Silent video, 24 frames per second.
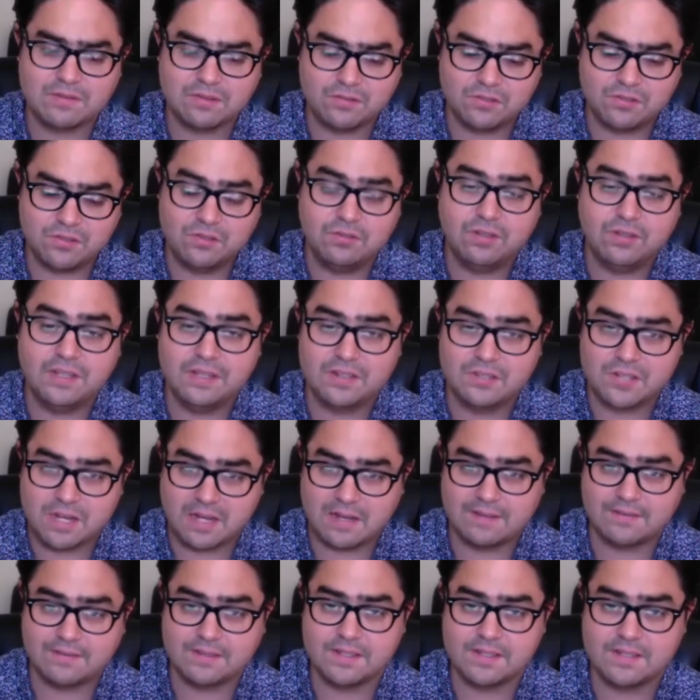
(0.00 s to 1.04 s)
Julian
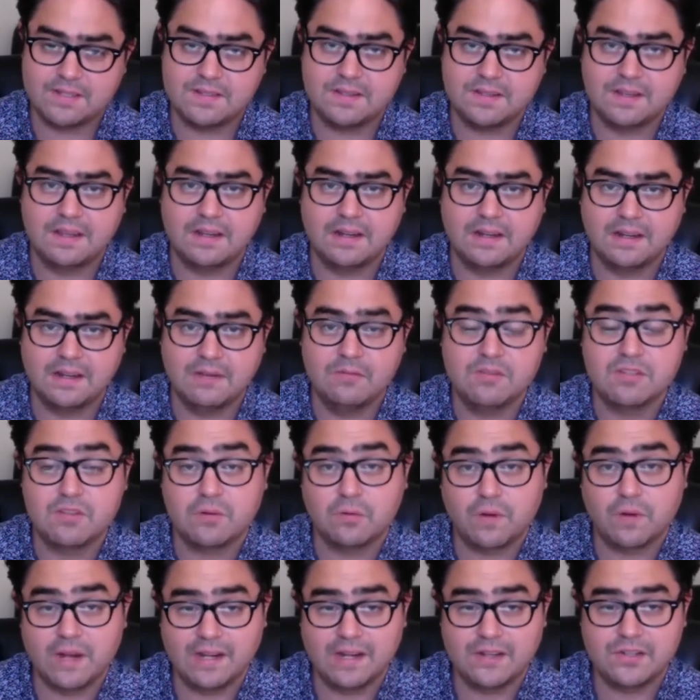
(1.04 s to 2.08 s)
Chavez, and he was a
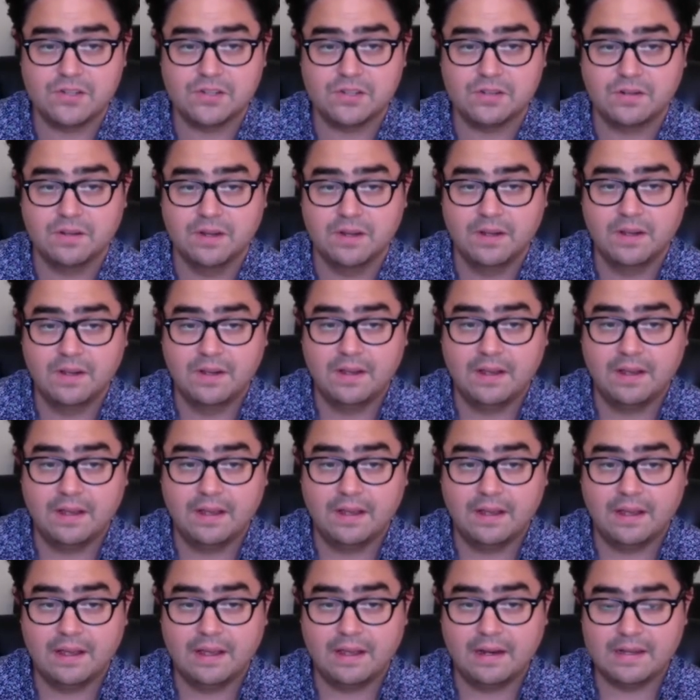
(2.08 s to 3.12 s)
rancher
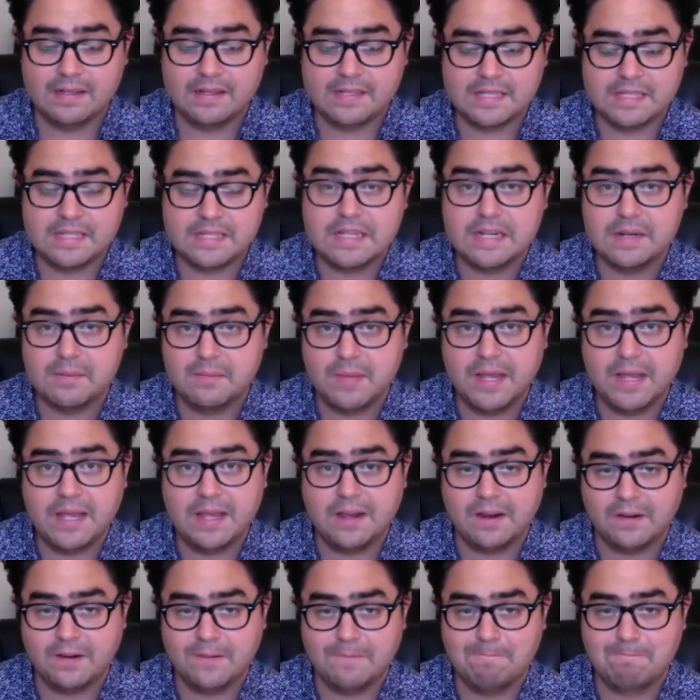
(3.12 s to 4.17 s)
and assistant
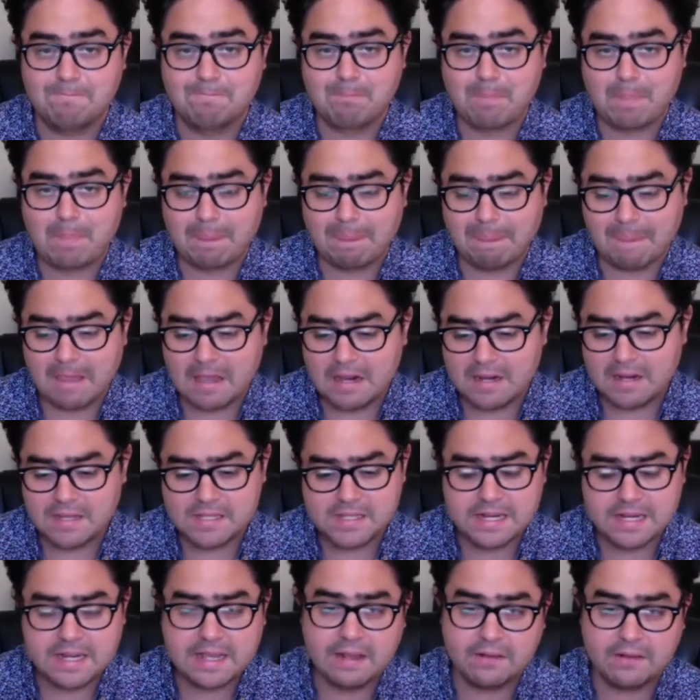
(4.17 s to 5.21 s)
mayor and a
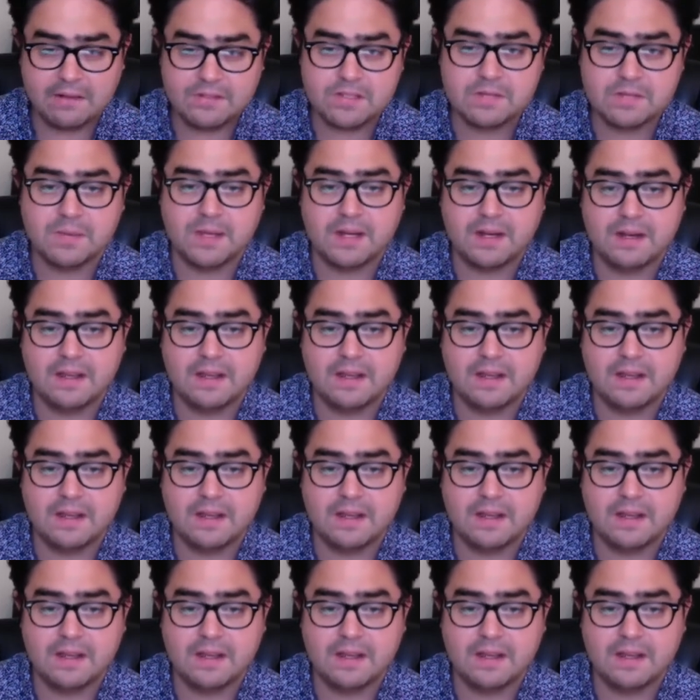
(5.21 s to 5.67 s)
city councilman.